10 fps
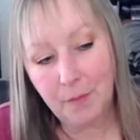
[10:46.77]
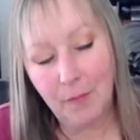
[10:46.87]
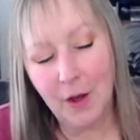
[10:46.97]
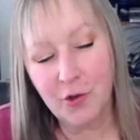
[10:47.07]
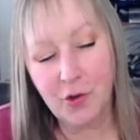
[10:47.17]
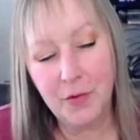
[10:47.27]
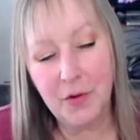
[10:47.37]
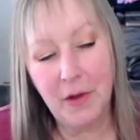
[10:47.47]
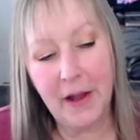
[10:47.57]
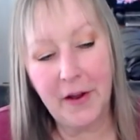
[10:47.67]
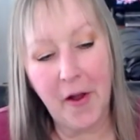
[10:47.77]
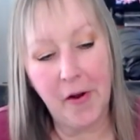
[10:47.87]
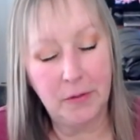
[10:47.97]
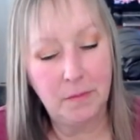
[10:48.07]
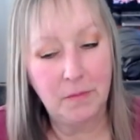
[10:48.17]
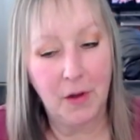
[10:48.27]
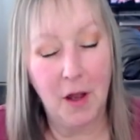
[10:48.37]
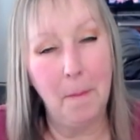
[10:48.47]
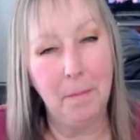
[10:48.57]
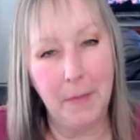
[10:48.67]
she'll do like a
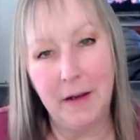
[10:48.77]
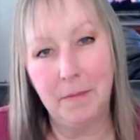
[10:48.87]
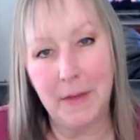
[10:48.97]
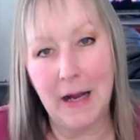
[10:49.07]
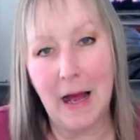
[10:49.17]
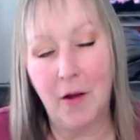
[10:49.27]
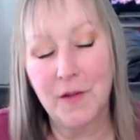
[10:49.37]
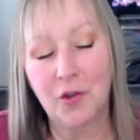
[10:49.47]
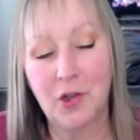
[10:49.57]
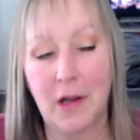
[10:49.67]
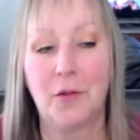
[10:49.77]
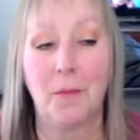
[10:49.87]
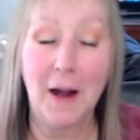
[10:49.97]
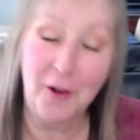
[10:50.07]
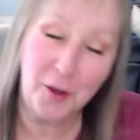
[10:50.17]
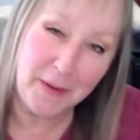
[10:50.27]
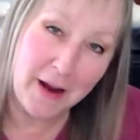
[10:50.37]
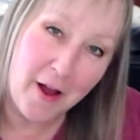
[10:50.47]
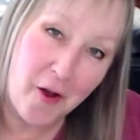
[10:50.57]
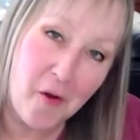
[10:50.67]
mean meow. So she has a regular
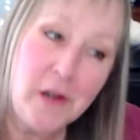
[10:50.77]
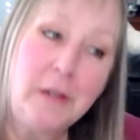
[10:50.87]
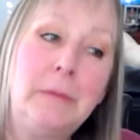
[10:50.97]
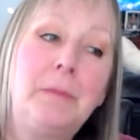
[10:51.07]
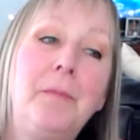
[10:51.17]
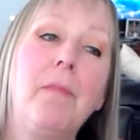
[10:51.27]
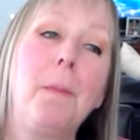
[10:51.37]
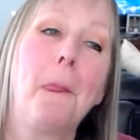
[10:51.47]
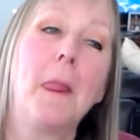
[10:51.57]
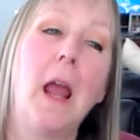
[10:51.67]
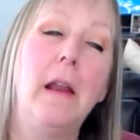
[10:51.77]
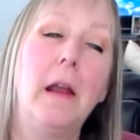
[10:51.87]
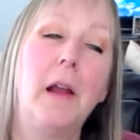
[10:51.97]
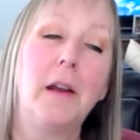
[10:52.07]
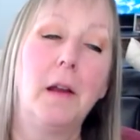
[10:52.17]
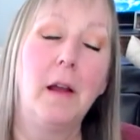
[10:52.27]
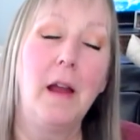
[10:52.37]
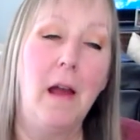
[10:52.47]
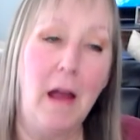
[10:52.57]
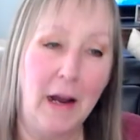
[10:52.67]
meow and then like a
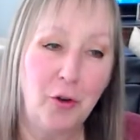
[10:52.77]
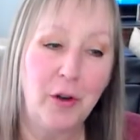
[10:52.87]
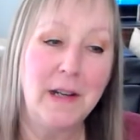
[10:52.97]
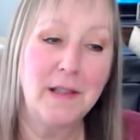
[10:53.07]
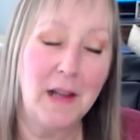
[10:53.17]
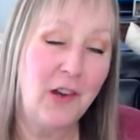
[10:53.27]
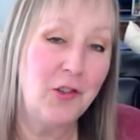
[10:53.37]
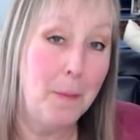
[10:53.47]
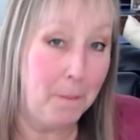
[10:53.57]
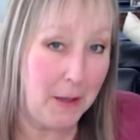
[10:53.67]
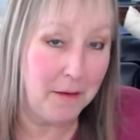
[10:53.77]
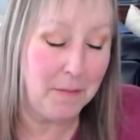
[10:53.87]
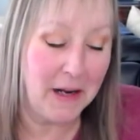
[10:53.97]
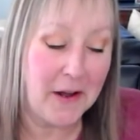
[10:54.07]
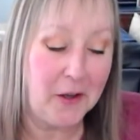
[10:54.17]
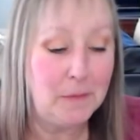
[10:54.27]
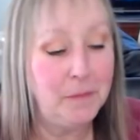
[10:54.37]
angry / mean meow.